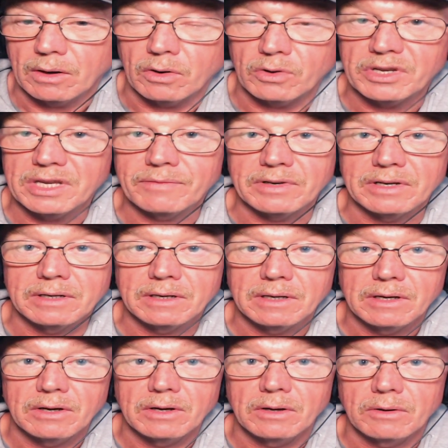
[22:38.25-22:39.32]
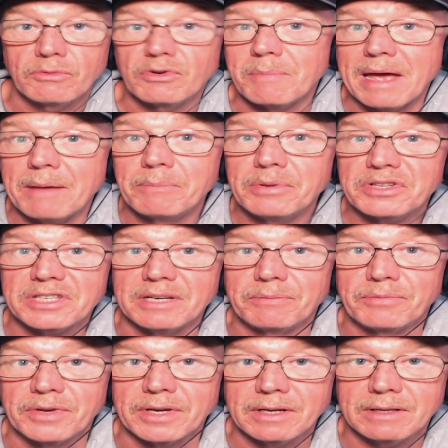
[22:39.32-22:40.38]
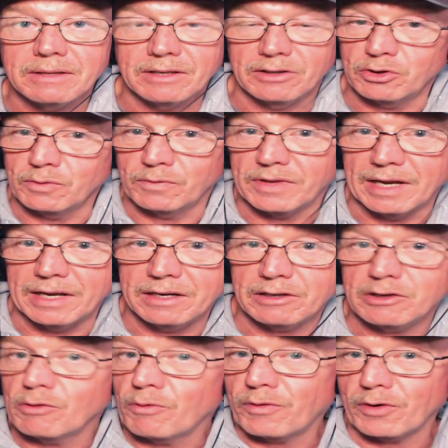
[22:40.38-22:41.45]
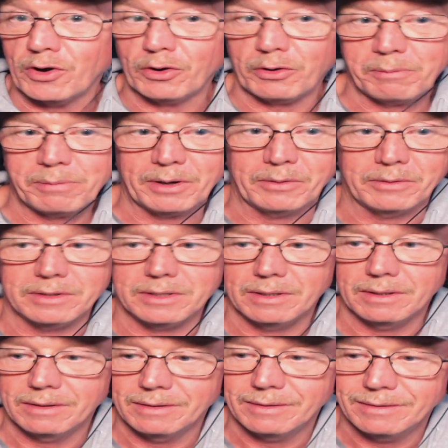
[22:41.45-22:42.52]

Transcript: or even remember something that you've done that you forgot about.